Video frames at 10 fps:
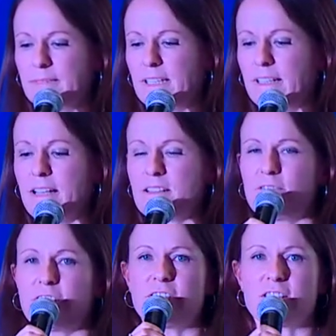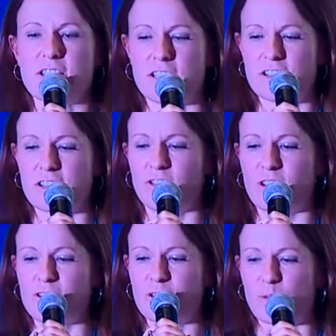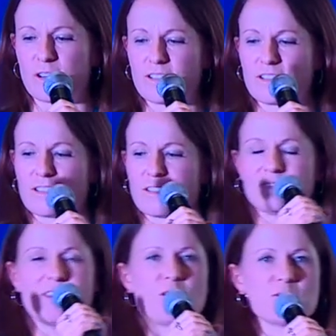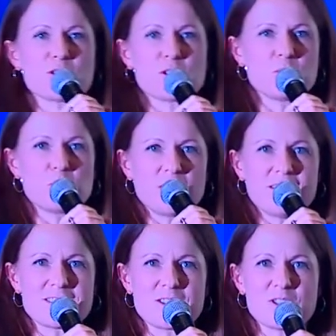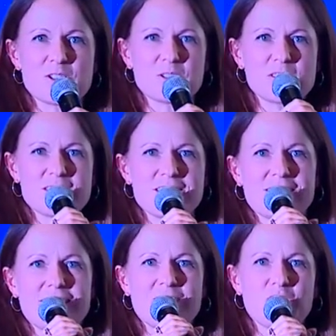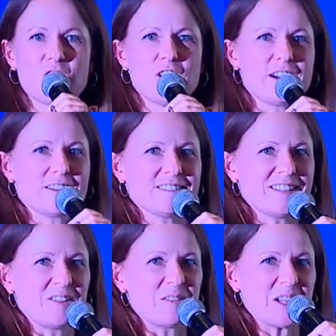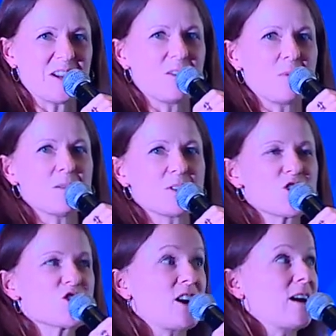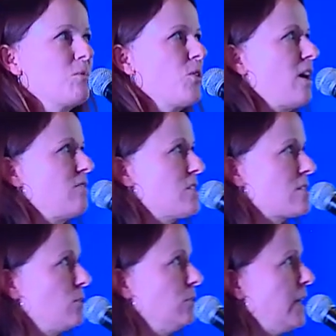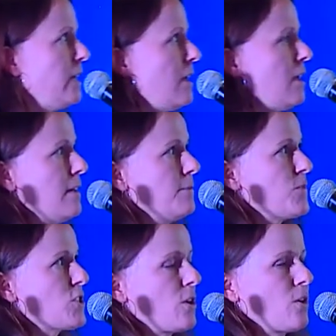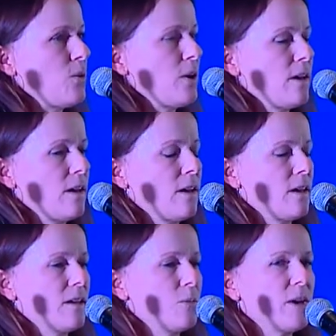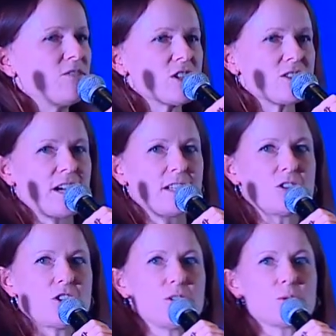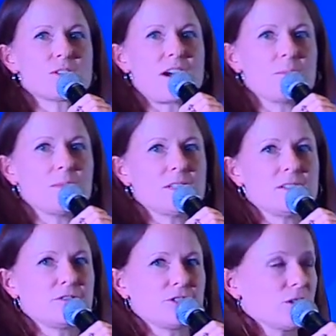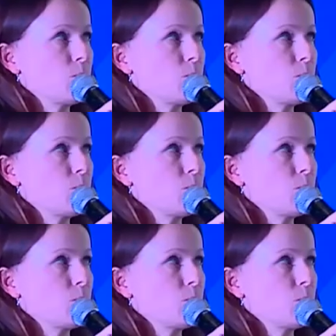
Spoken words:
it's a very essential resource of a school. As a student said earlier, I mean, how much time you have in school. So we've decided to use time in a different